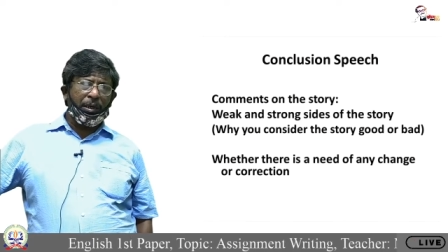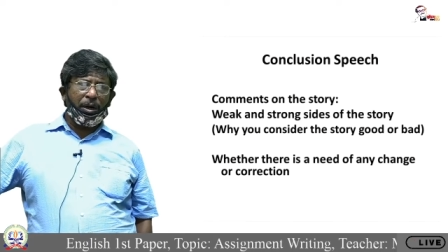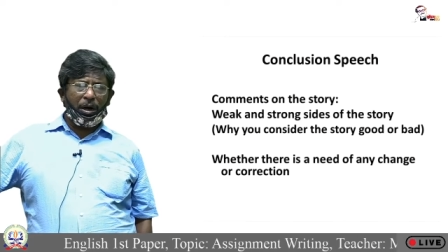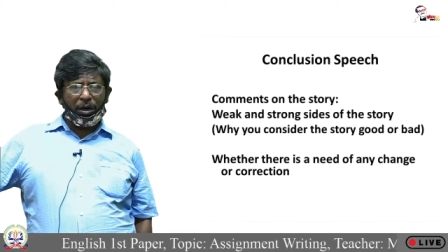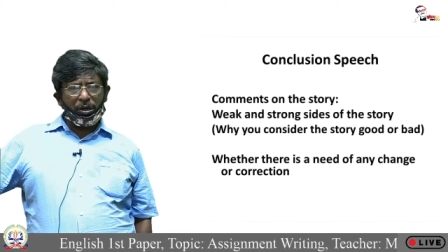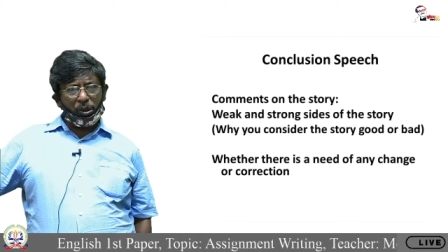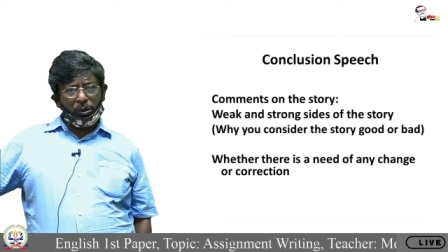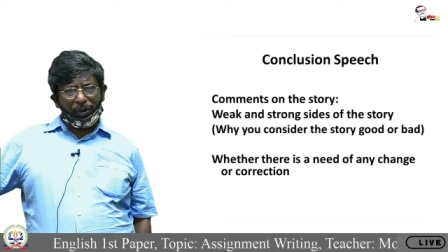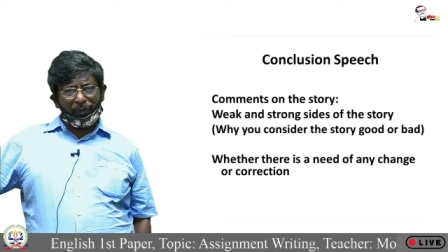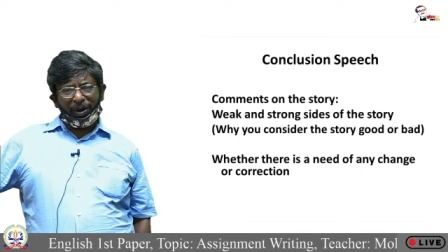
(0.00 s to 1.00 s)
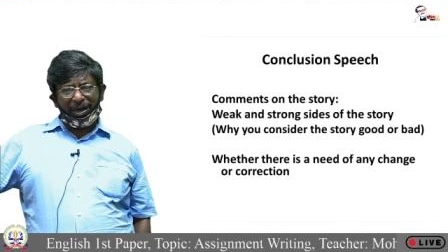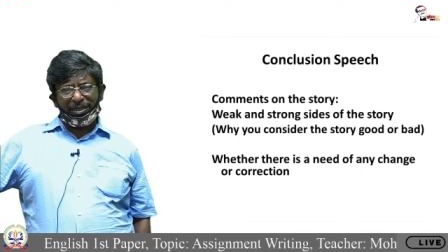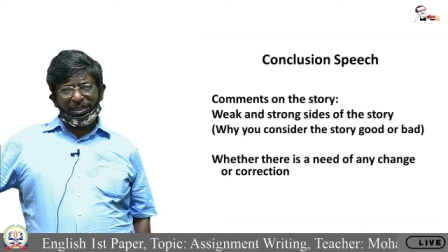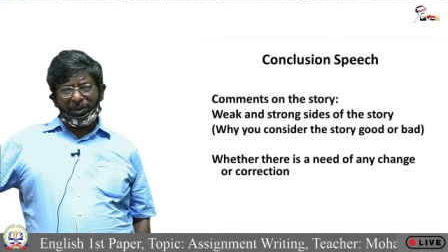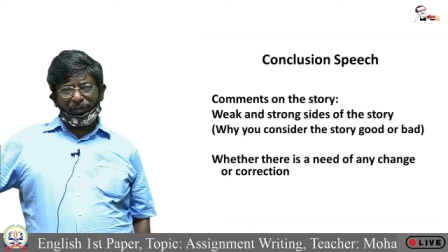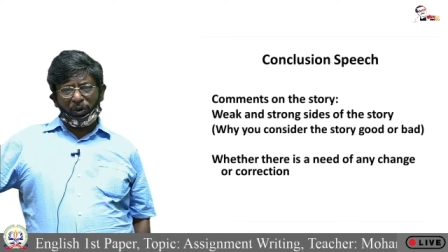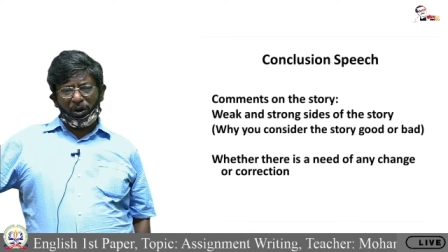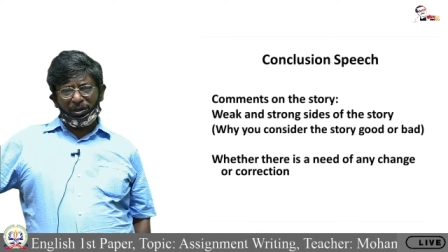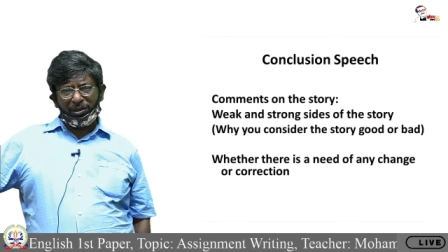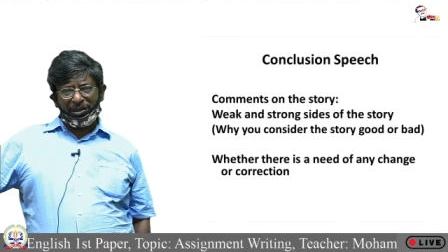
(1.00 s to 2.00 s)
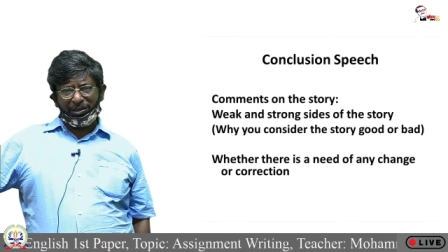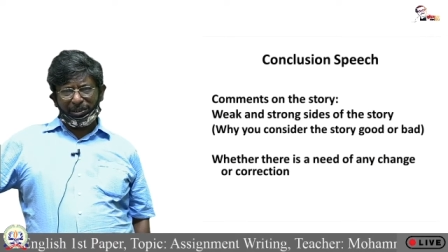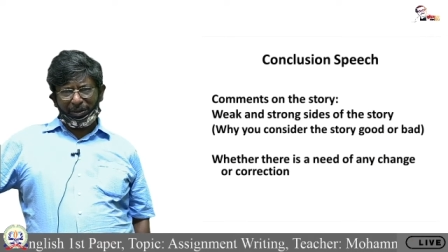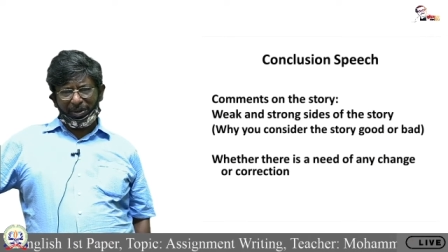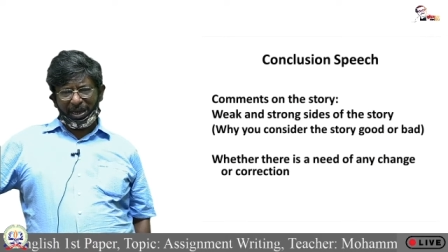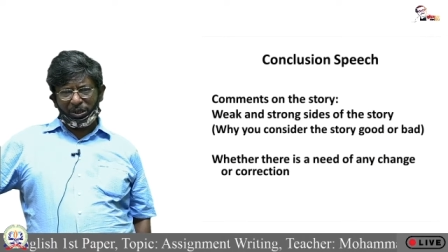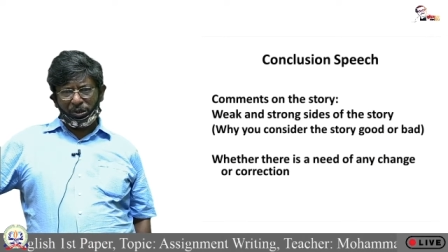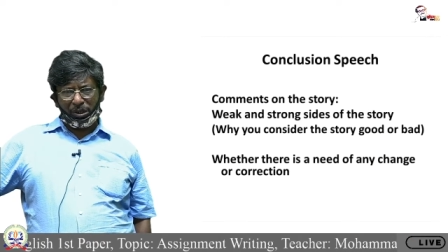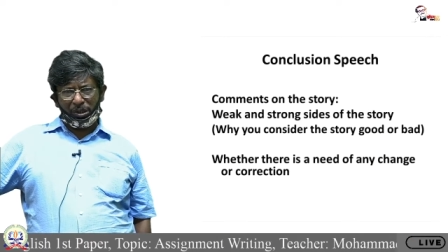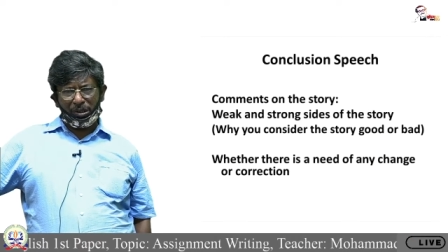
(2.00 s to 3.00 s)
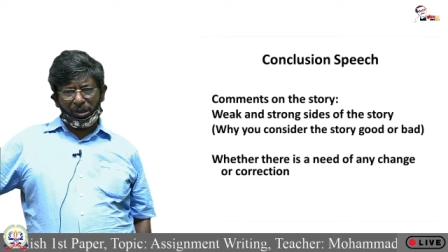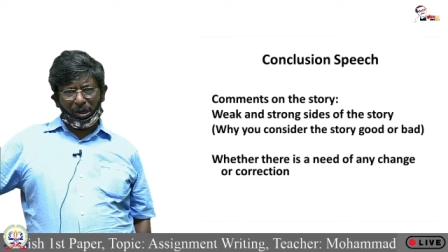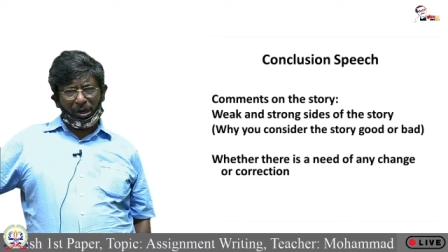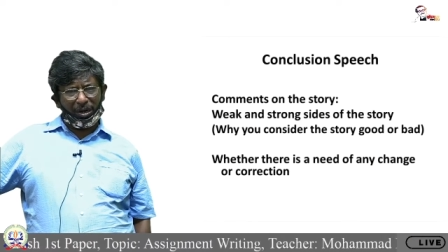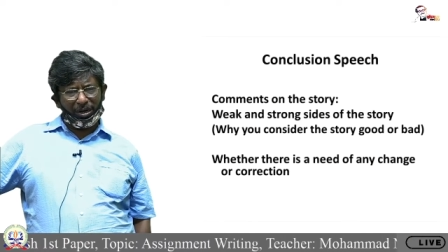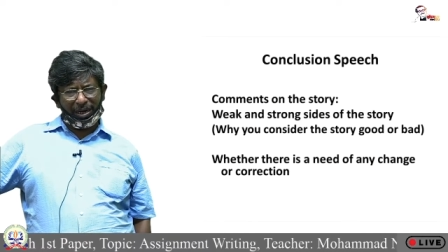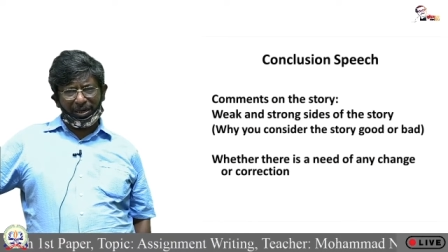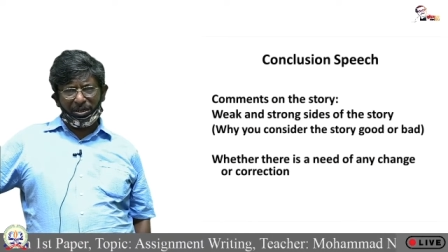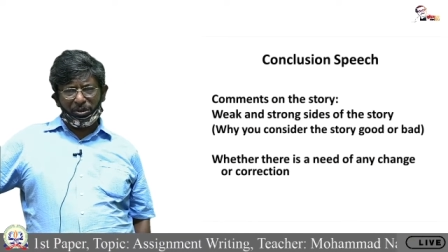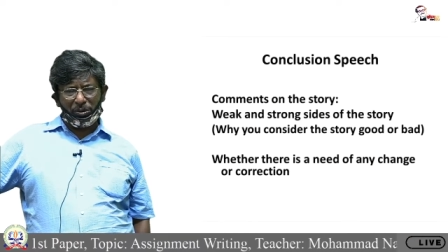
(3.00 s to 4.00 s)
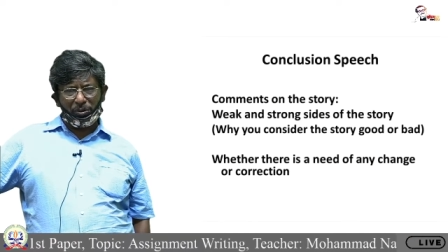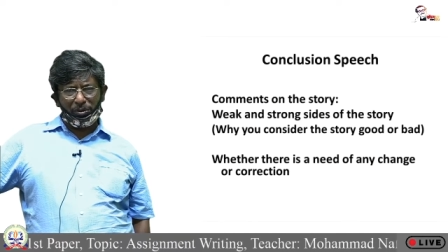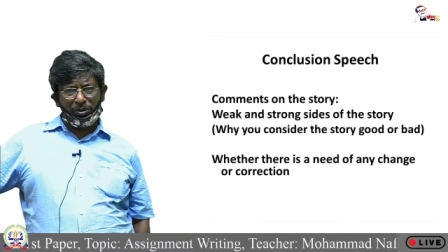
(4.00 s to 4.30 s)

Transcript: or you may find some fault in some action or attitude